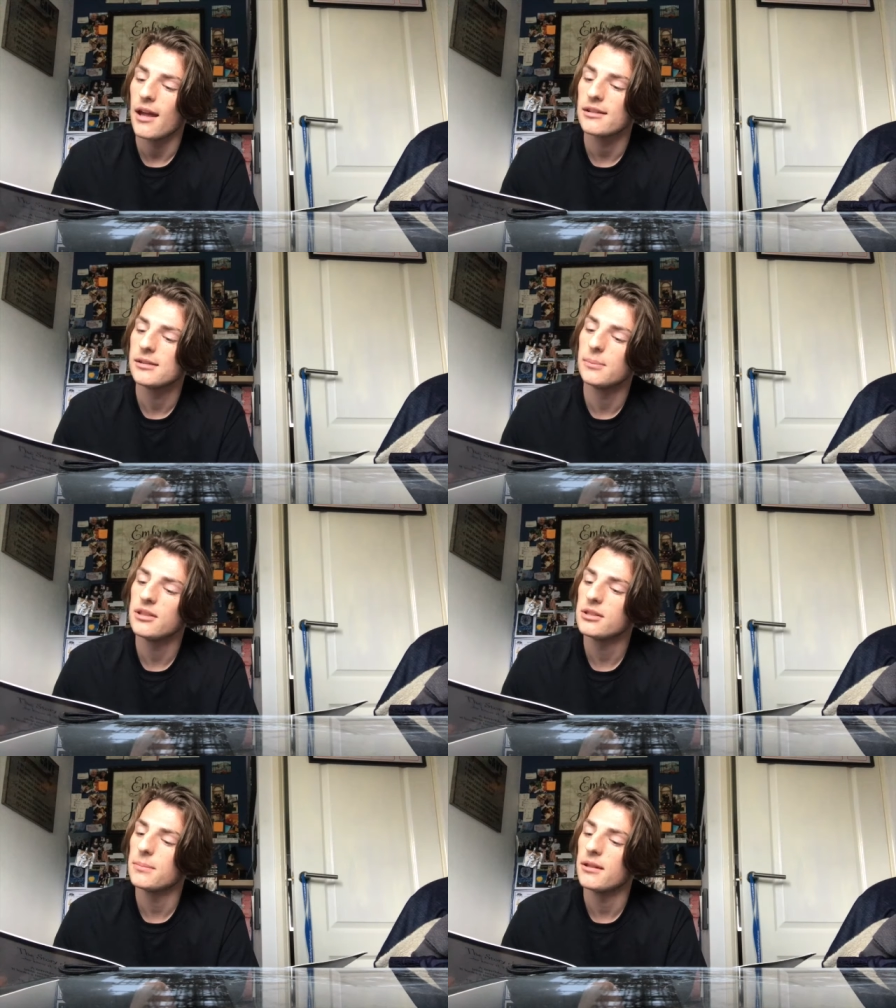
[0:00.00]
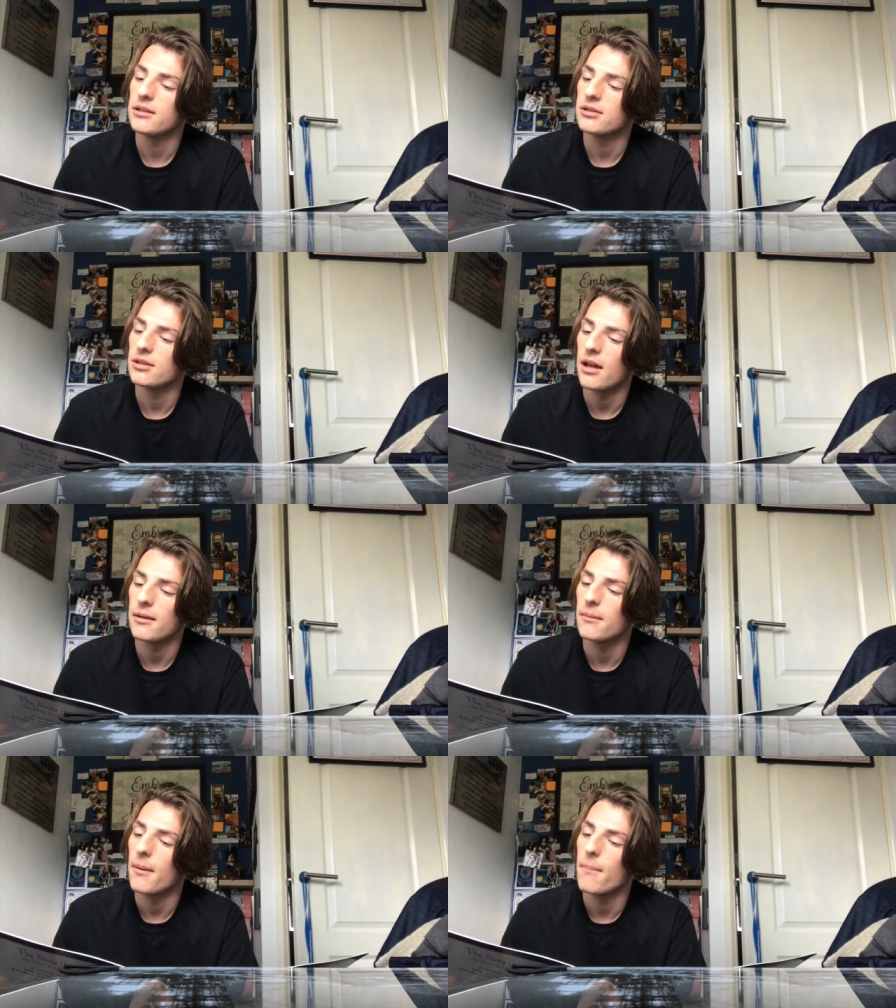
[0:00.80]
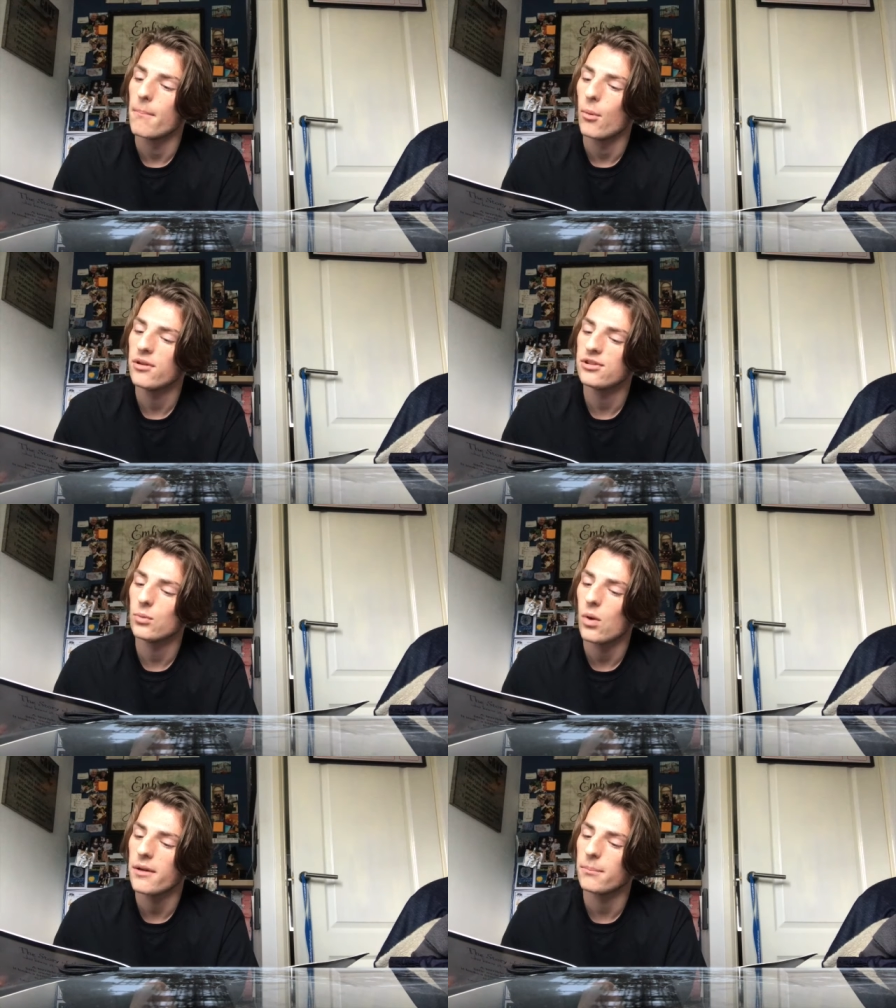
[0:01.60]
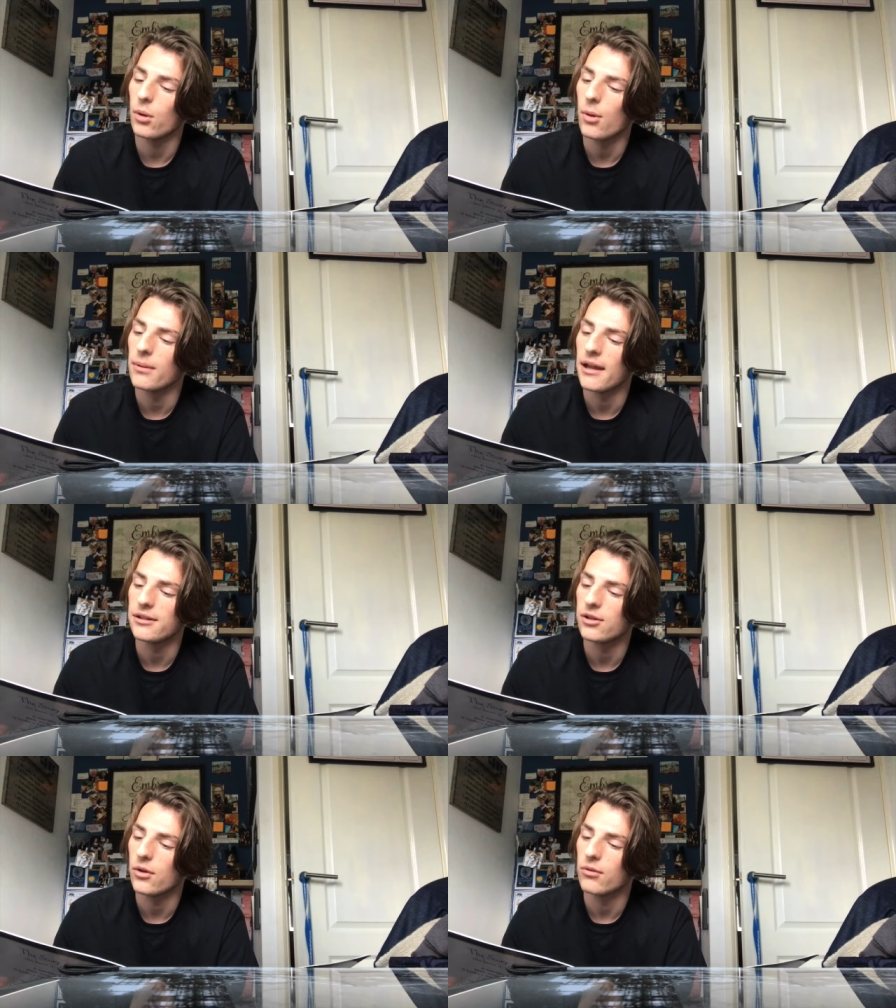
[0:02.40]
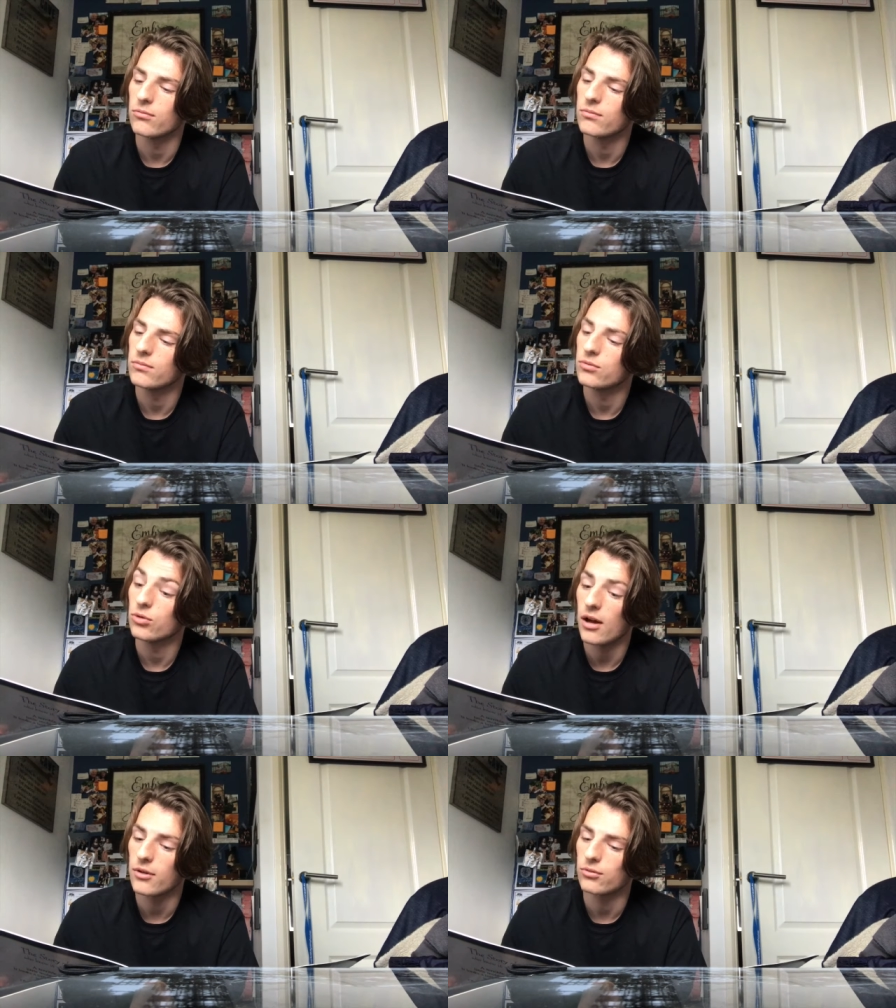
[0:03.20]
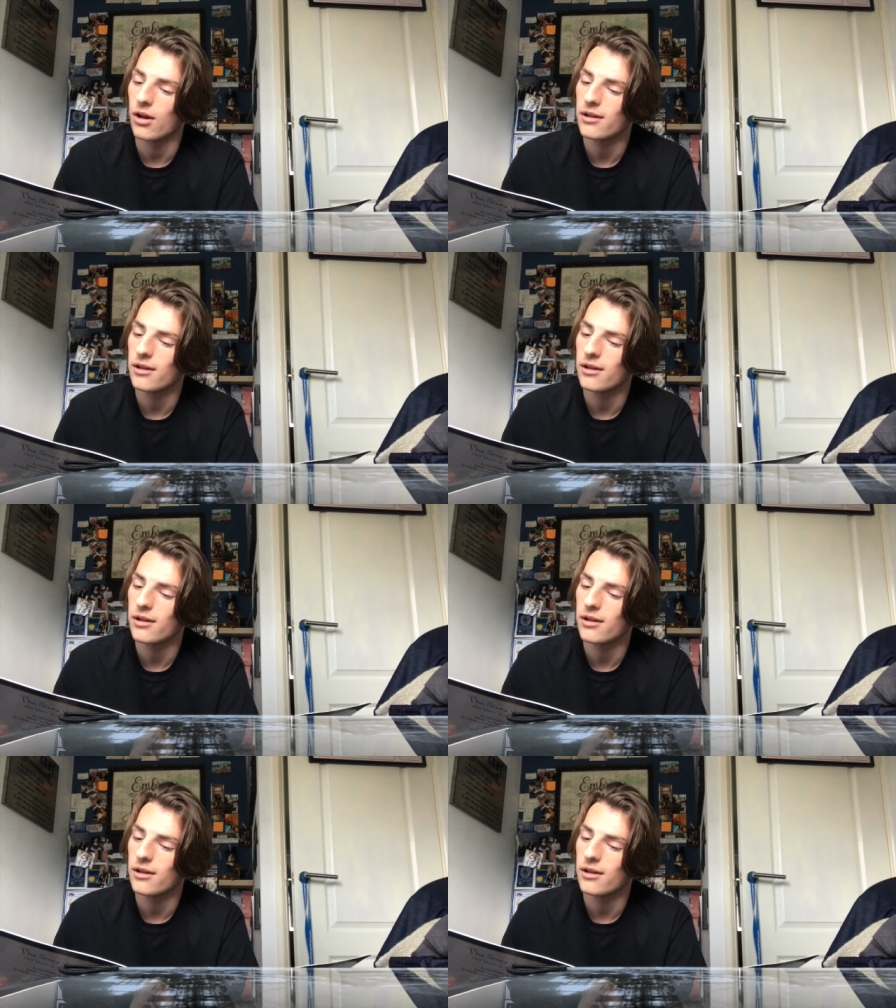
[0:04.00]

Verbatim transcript: and splish splish, a moist white blob landed on the ground